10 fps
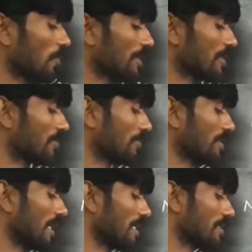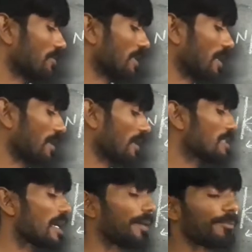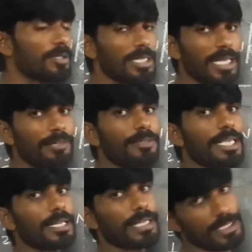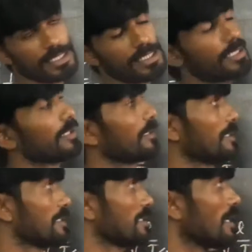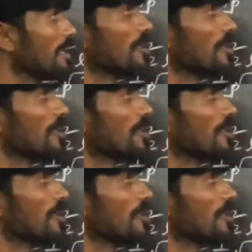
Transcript: 2:3, 3:, up to n we can get. This is the